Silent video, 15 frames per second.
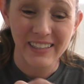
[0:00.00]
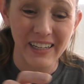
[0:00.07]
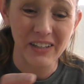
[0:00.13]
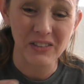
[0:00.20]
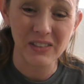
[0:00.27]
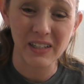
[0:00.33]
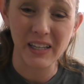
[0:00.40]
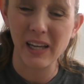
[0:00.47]

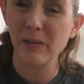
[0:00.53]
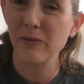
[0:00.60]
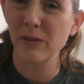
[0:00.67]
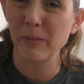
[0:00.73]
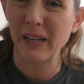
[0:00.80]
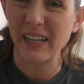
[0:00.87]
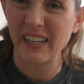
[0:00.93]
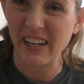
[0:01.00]
nails that came
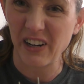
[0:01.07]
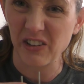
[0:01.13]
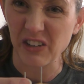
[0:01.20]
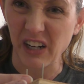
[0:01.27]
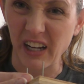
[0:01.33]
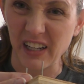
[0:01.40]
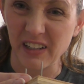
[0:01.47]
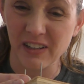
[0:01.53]
from like an air
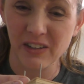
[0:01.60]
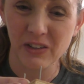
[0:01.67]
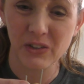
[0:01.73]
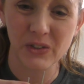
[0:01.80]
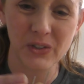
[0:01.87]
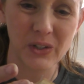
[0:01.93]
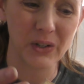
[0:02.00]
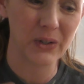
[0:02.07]
gun.
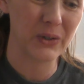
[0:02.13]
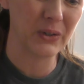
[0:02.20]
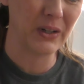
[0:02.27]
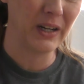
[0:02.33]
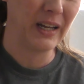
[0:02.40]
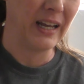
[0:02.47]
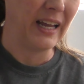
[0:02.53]
So,